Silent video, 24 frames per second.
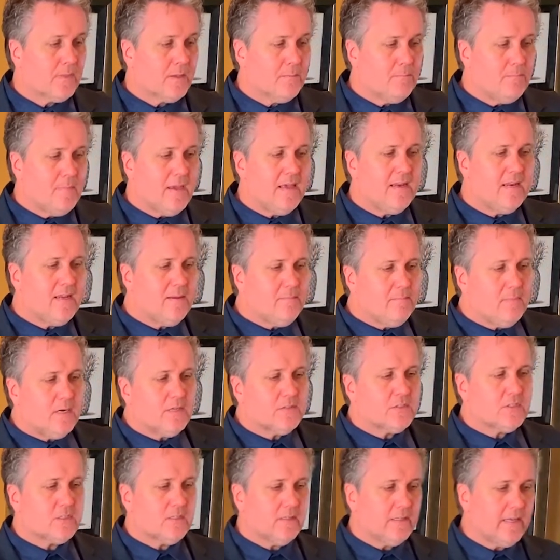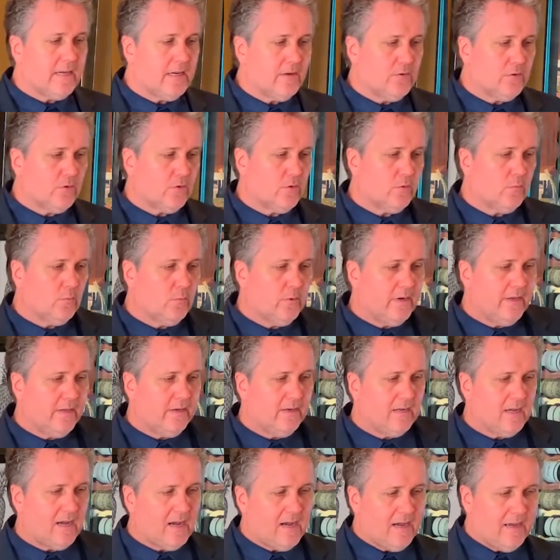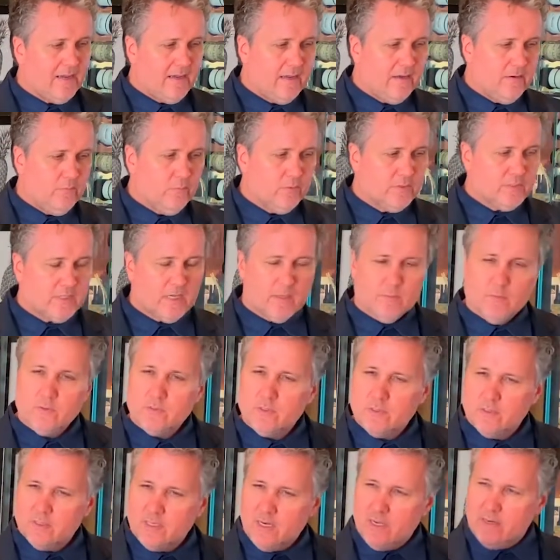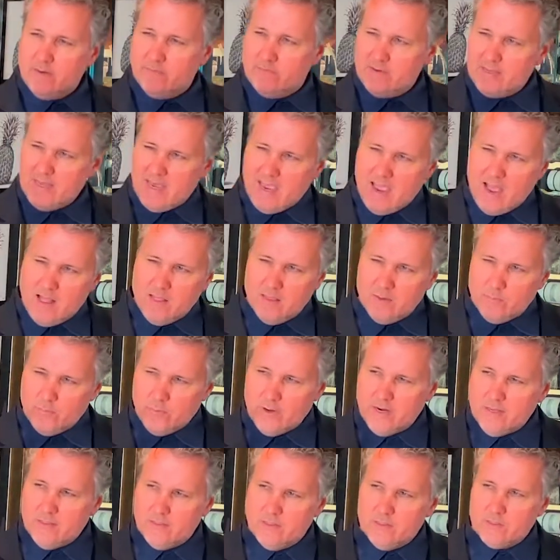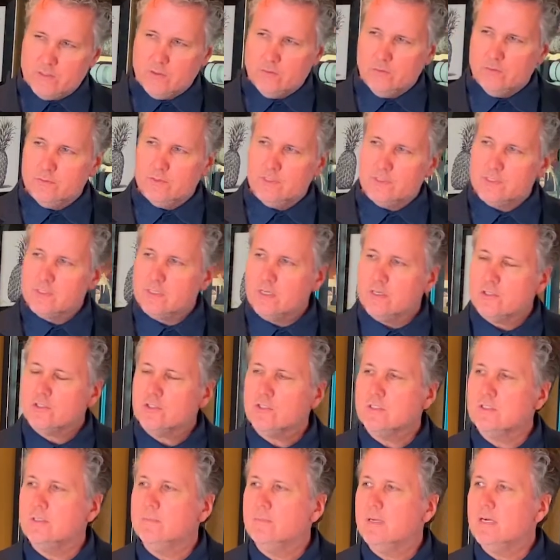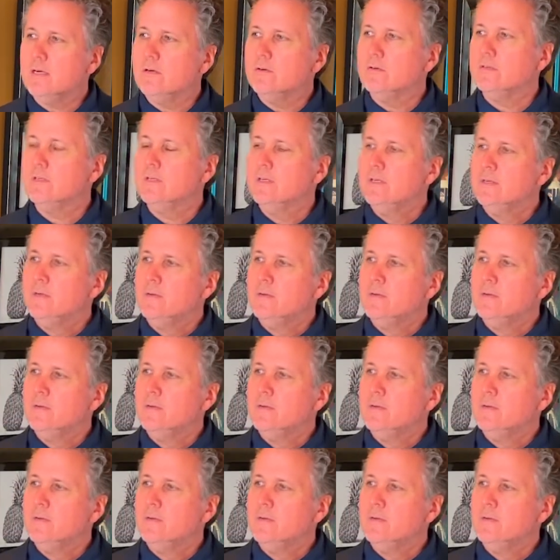Many months later, when I was able to kind of calibrate this whole discussion about